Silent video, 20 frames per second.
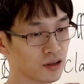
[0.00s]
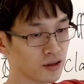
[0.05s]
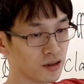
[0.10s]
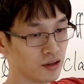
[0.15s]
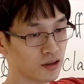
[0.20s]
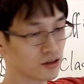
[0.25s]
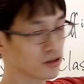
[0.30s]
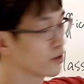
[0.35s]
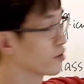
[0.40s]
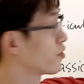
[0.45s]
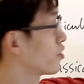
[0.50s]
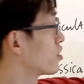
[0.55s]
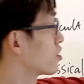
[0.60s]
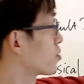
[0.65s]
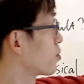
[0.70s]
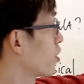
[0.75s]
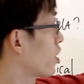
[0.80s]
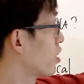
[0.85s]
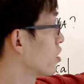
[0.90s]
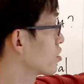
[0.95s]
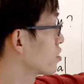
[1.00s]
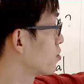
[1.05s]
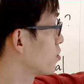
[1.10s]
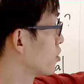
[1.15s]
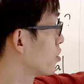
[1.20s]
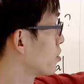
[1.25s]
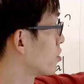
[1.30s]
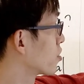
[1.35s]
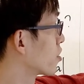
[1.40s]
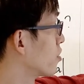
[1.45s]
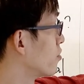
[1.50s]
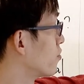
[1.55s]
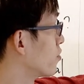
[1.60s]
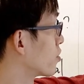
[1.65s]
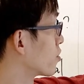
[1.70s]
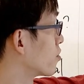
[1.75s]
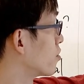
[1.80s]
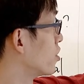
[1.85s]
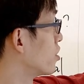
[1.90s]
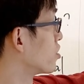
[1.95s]
Each of these possible
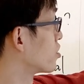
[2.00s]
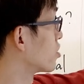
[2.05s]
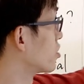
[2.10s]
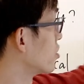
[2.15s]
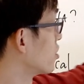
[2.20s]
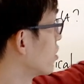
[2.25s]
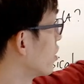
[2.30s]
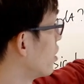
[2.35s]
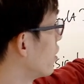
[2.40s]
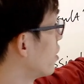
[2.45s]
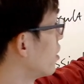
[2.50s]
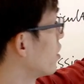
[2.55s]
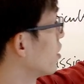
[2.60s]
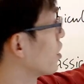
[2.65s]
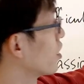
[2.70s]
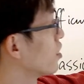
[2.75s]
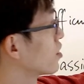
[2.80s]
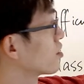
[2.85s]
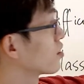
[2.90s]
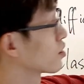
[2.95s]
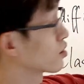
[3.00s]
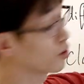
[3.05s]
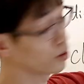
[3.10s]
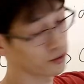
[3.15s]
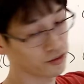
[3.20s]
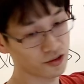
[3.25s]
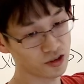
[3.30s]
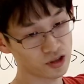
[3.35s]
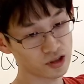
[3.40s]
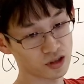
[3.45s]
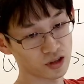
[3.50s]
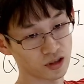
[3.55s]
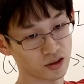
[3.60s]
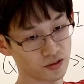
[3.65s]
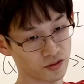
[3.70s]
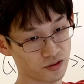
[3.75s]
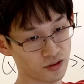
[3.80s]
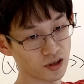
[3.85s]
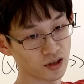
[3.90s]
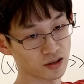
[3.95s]
configuration has a coefficient in the
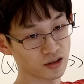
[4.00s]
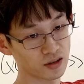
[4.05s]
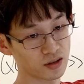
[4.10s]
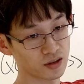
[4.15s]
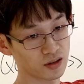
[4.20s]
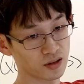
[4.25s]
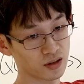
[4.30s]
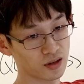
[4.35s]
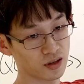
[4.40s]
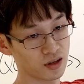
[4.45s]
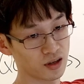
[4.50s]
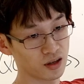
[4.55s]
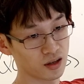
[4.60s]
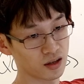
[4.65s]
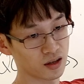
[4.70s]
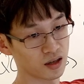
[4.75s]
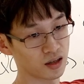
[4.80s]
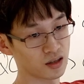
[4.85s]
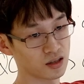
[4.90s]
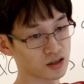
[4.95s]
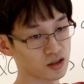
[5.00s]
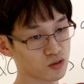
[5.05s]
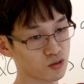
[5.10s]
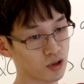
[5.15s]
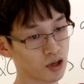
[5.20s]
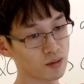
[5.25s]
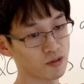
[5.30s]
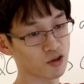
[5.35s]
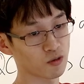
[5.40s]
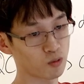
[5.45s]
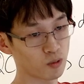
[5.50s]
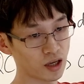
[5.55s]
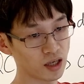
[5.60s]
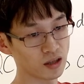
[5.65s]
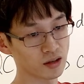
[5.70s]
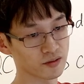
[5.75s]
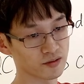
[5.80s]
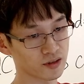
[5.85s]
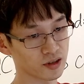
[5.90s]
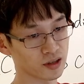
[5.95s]
front that describe the weight
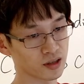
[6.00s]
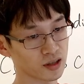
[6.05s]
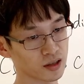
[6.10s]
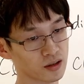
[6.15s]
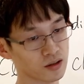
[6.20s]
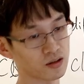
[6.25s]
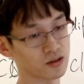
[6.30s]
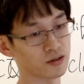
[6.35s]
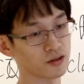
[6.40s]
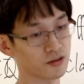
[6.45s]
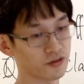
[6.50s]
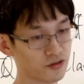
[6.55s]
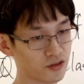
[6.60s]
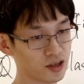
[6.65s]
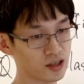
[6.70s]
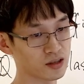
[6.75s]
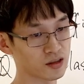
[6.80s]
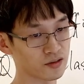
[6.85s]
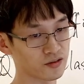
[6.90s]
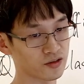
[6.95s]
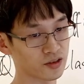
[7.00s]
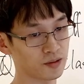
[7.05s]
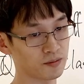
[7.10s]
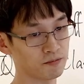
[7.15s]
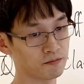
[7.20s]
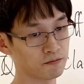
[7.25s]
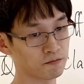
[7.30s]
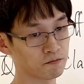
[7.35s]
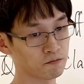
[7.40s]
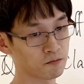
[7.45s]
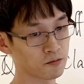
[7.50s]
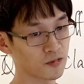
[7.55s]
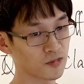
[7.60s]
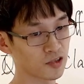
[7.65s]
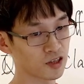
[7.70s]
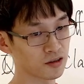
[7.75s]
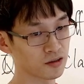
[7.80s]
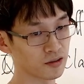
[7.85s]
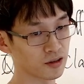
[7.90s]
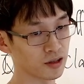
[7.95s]
of it and also the phase of it,
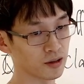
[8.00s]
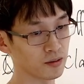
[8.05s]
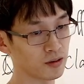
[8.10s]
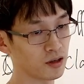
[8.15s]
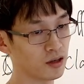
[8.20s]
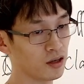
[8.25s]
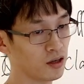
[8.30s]
right?